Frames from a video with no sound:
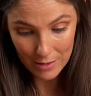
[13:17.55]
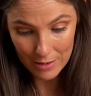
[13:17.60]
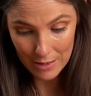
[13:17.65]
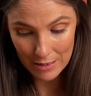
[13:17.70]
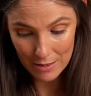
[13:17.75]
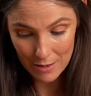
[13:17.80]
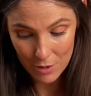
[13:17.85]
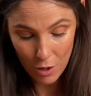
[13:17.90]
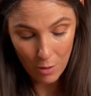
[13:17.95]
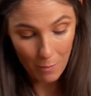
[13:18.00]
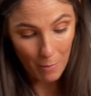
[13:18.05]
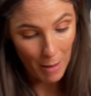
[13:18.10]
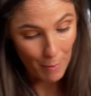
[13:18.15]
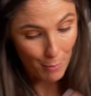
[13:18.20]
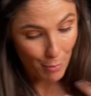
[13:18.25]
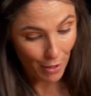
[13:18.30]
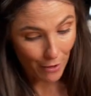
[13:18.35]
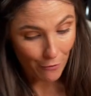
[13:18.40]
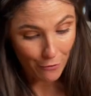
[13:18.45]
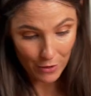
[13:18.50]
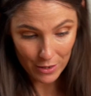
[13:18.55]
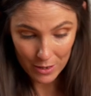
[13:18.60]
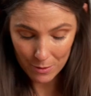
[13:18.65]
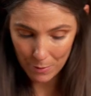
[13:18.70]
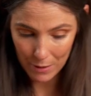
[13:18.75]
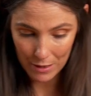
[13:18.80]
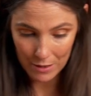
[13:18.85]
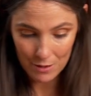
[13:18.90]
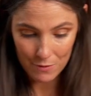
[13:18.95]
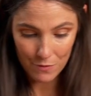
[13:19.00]
It's not my preference,
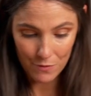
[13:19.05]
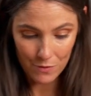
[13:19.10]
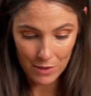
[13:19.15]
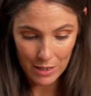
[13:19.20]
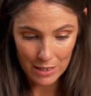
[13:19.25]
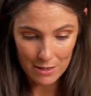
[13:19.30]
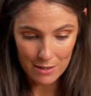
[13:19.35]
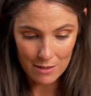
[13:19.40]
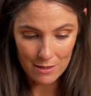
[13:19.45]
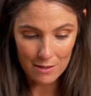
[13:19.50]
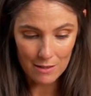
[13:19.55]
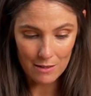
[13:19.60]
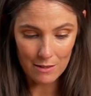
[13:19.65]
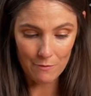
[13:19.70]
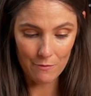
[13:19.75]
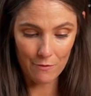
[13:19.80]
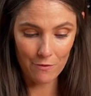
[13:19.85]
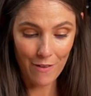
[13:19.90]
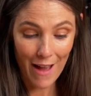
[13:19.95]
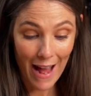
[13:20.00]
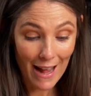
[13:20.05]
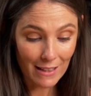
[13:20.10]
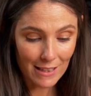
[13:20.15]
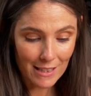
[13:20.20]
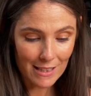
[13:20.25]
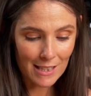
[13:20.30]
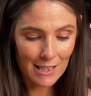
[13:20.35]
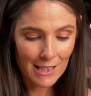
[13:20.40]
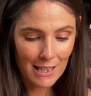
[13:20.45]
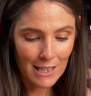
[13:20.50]
but it's
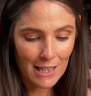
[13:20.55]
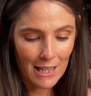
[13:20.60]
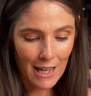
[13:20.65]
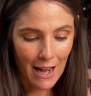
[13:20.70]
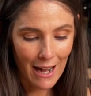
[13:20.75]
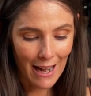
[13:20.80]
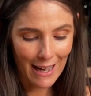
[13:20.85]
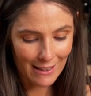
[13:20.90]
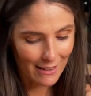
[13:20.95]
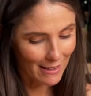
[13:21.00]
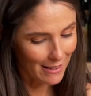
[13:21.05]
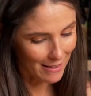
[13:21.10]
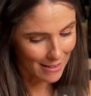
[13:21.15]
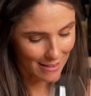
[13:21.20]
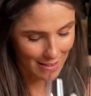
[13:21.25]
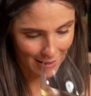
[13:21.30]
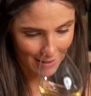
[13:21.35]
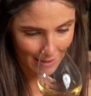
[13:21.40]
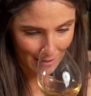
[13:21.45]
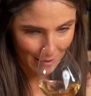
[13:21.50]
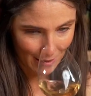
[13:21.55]
valid. And this,